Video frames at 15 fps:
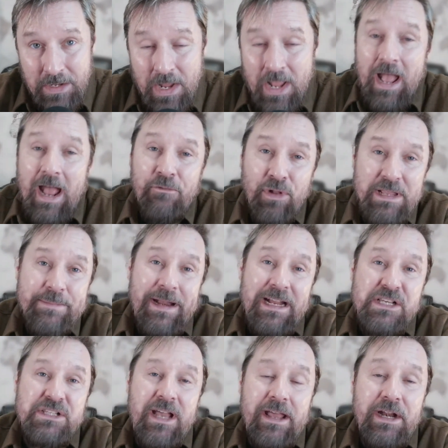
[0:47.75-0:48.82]
I've really been
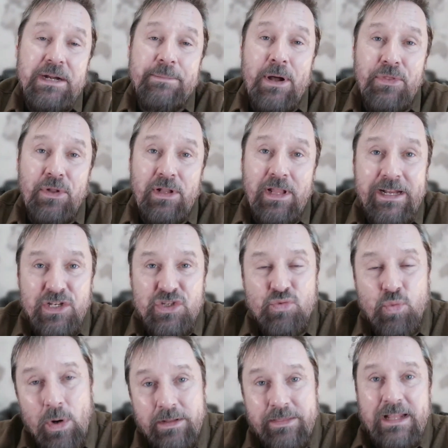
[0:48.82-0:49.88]
excited about the latest
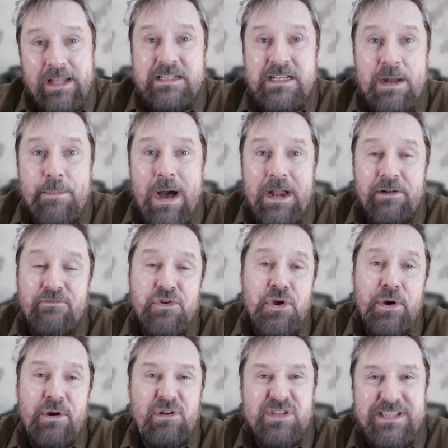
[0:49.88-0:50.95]
work that's come out of
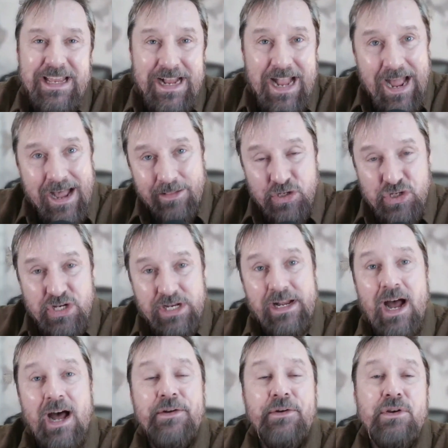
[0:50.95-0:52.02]
neuropsychology and
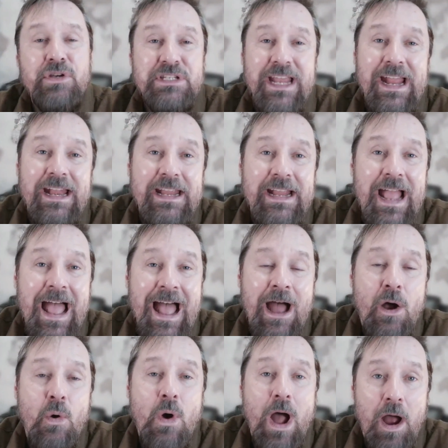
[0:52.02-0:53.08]
understanding
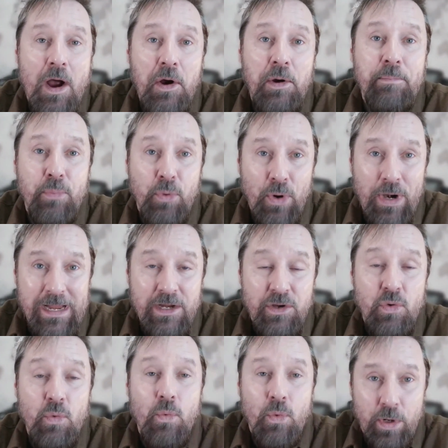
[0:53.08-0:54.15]
how our
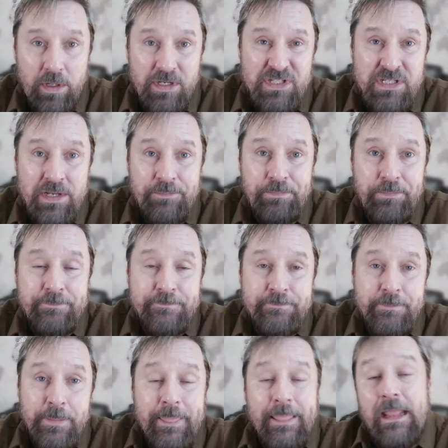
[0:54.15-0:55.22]
brain works.
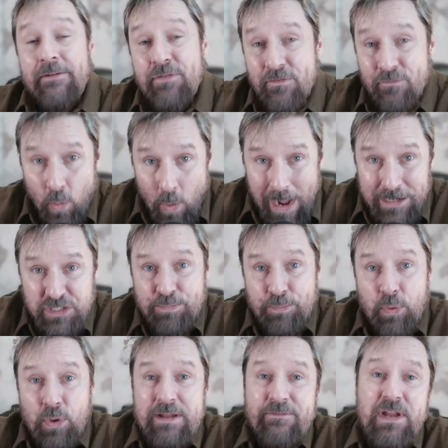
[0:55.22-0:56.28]
If you've watched
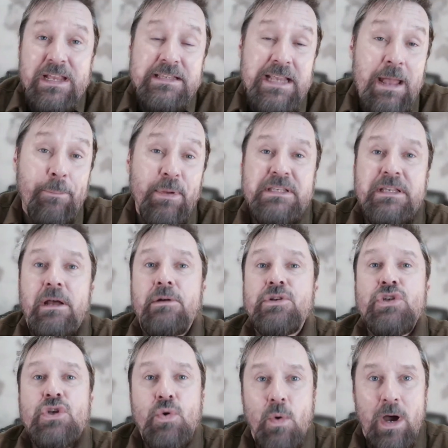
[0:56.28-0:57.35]
previous episodes,
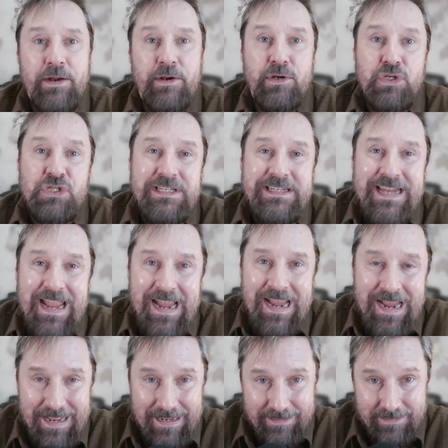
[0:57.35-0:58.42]
you
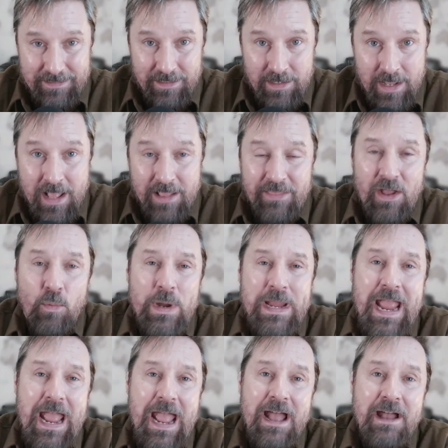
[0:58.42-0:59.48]
understand that we
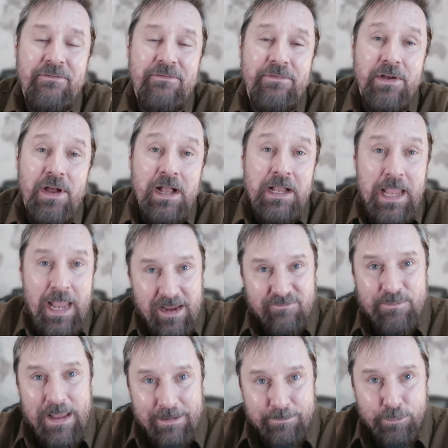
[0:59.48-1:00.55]
have a
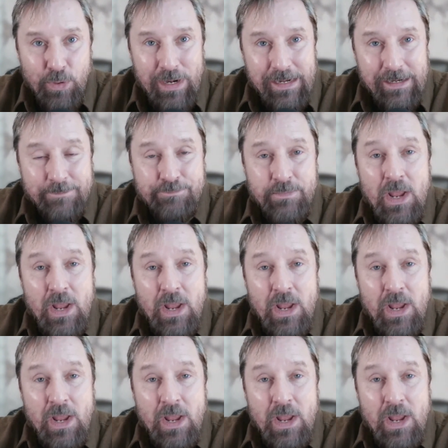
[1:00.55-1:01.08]
caveman brain.